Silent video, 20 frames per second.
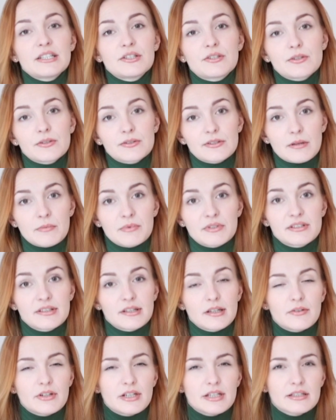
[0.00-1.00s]
into some
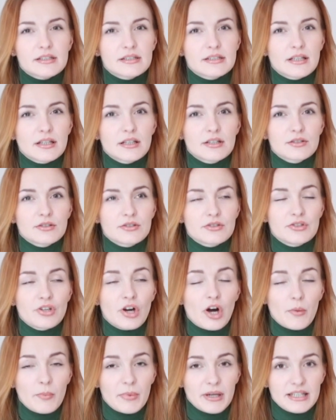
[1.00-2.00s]
serious
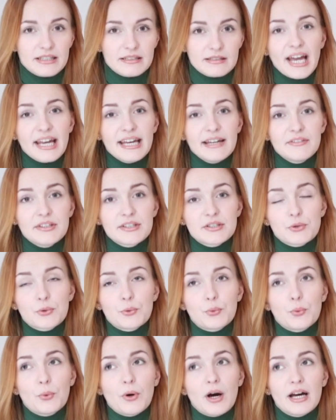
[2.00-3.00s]
topics. I have this
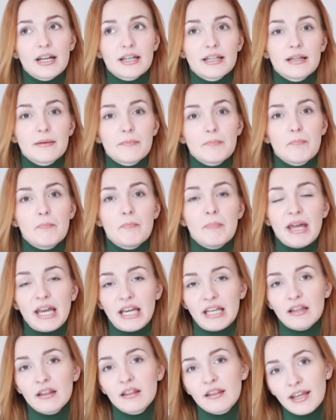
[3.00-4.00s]
one
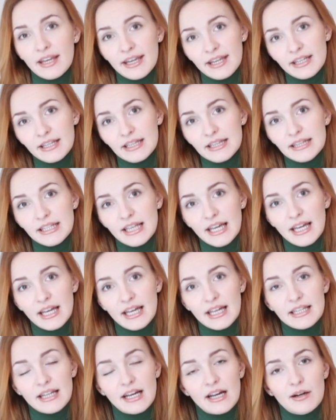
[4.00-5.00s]
main thing
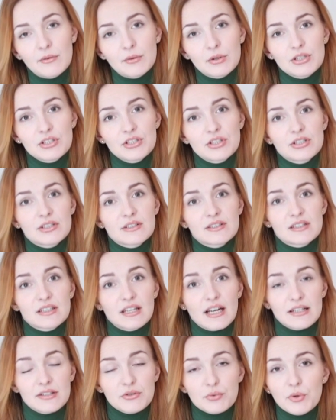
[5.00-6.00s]
that I want to
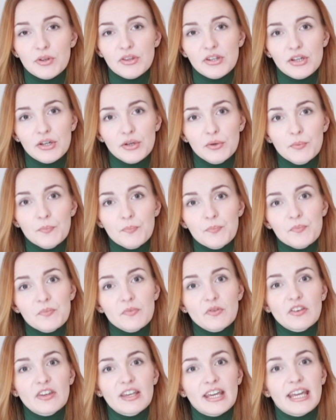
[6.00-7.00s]
discuss with you
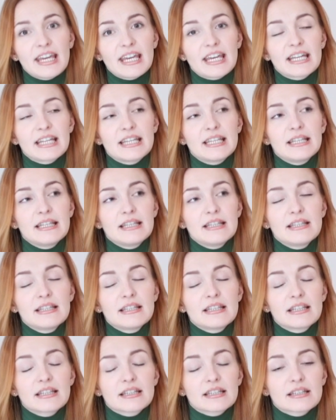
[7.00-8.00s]
and
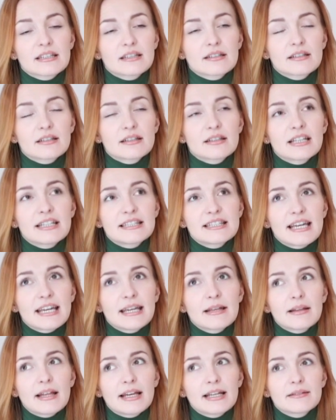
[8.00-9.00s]
let's
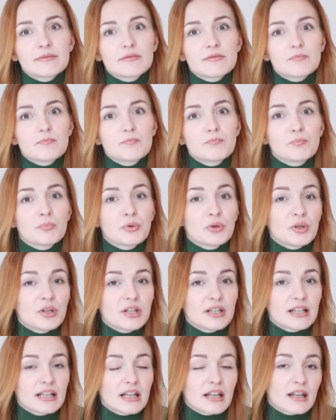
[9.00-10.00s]
say like put
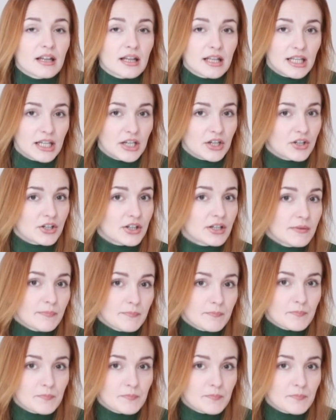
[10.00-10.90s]
it clear